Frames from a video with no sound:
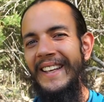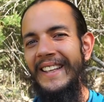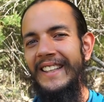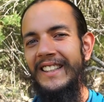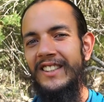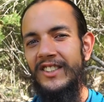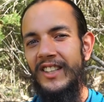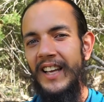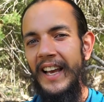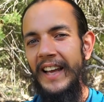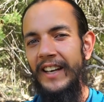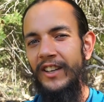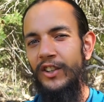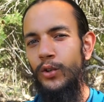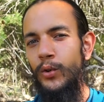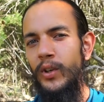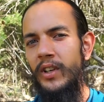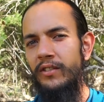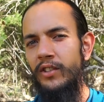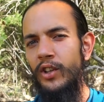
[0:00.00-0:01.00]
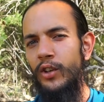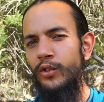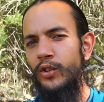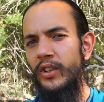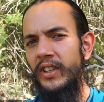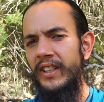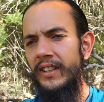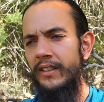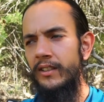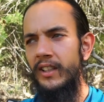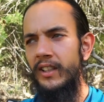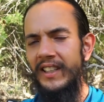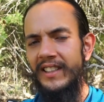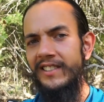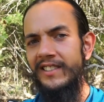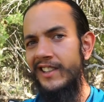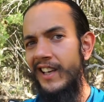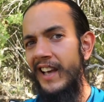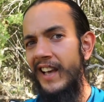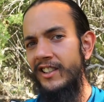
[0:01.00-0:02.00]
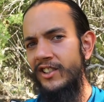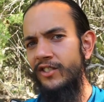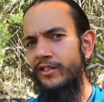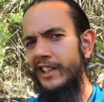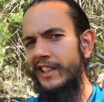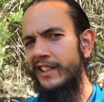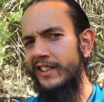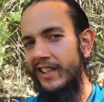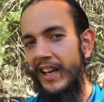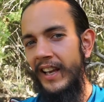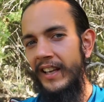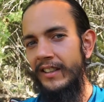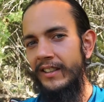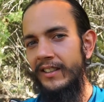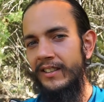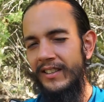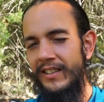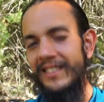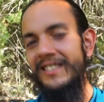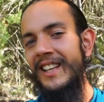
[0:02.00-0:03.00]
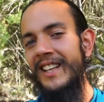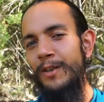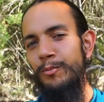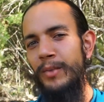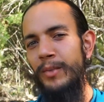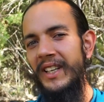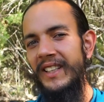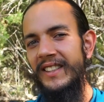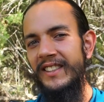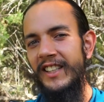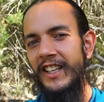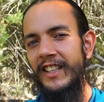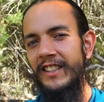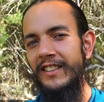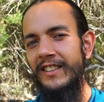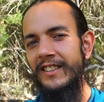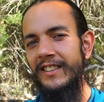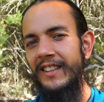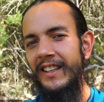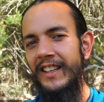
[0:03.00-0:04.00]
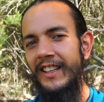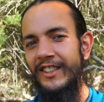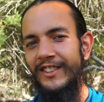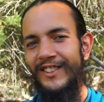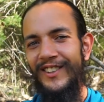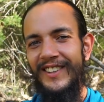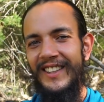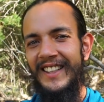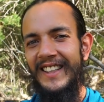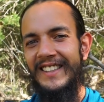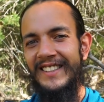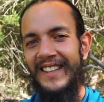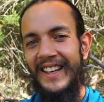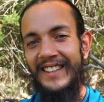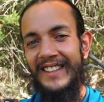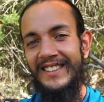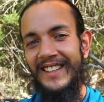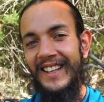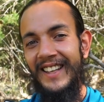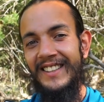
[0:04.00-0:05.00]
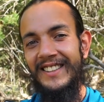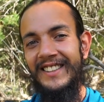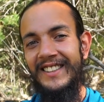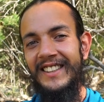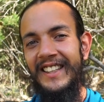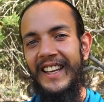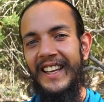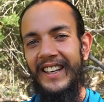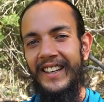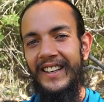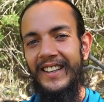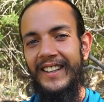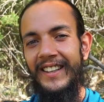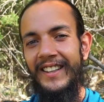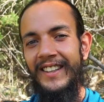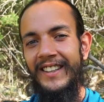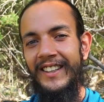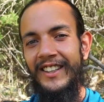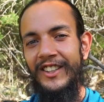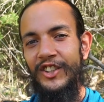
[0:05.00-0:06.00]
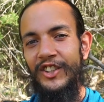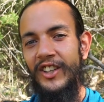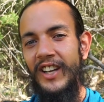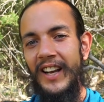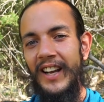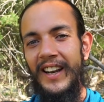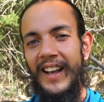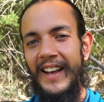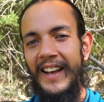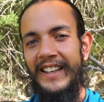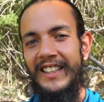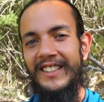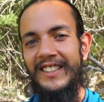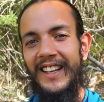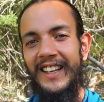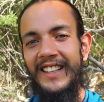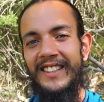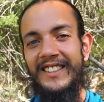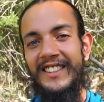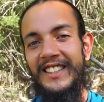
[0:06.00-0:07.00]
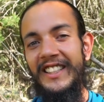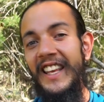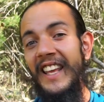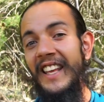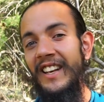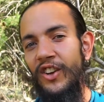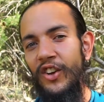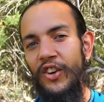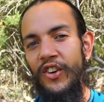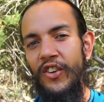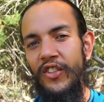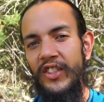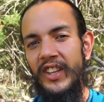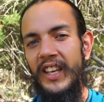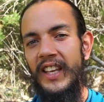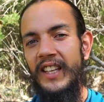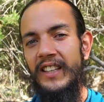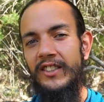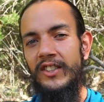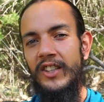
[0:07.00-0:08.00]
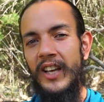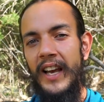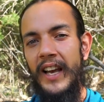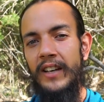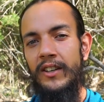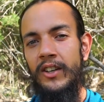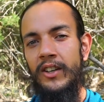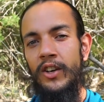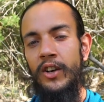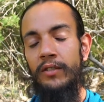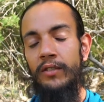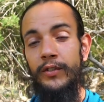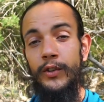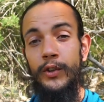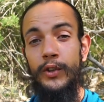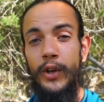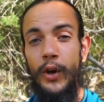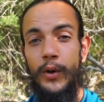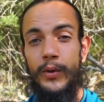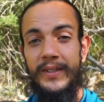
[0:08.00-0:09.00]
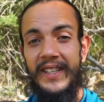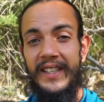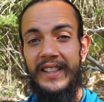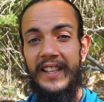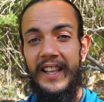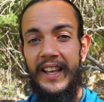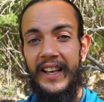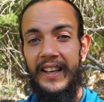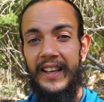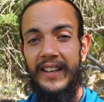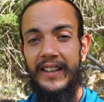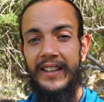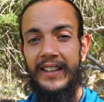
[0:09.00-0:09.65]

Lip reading: inside of you, even though your insides are inside. Does that make sense? It's not the inside, it's like a skin. Your gut lining is like a skin on the inside. Food goes in there,